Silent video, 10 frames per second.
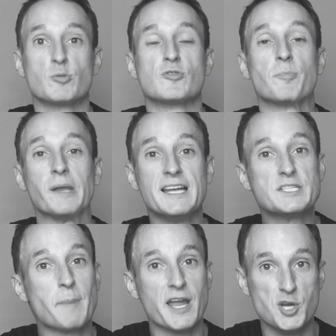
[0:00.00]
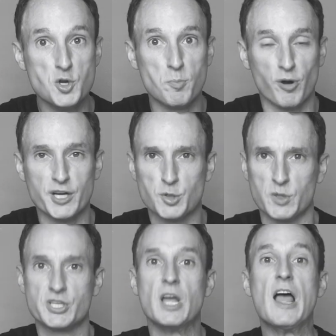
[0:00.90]
was replaced by a new bridge,
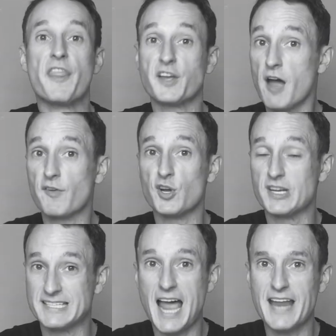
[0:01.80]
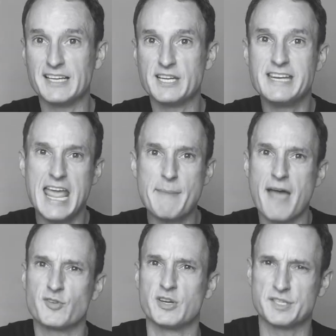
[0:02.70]
which the governor decided to name
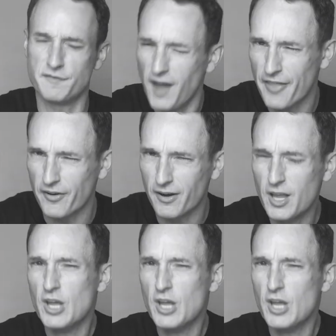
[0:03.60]
after his father.